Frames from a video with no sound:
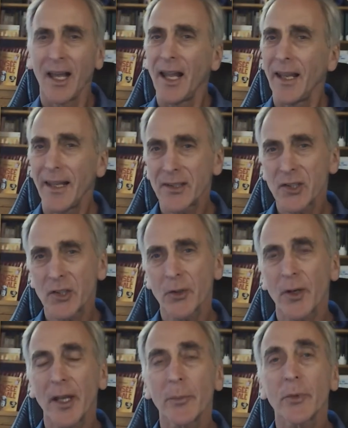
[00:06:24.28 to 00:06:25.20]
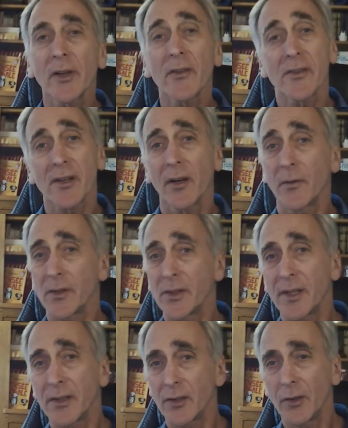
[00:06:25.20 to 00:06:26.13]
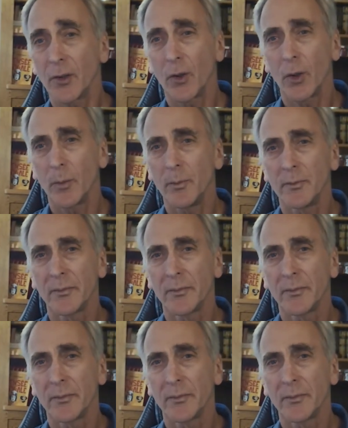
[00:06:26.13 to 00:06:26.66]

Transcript: Let's try to bring this conversation home.